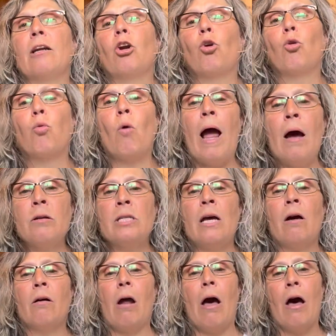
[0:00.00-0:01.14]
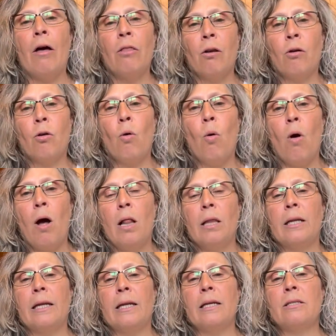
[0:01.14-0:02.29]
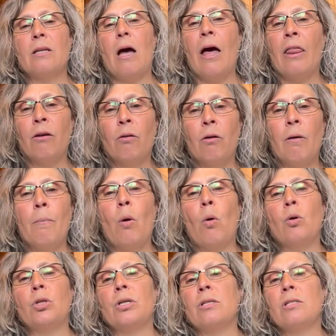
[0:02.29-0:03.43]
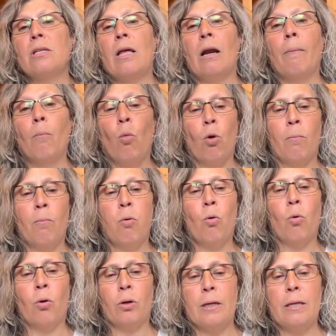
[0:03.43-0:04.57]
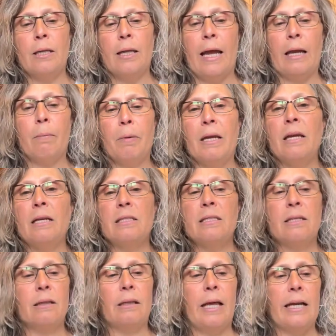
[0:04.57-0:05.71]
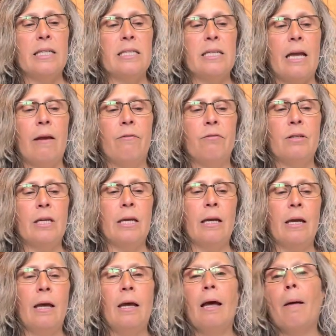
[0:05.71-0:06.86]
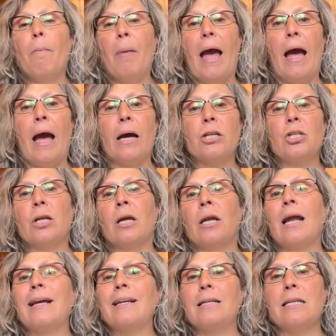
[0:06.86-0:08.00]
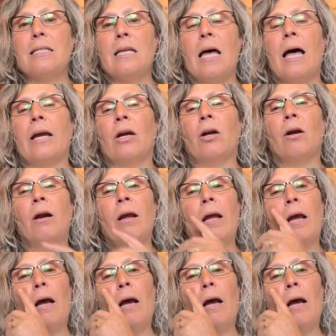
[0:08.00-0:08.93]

crowds out other qualities, other emotions that are more important, like peace, like safety, passion, desire.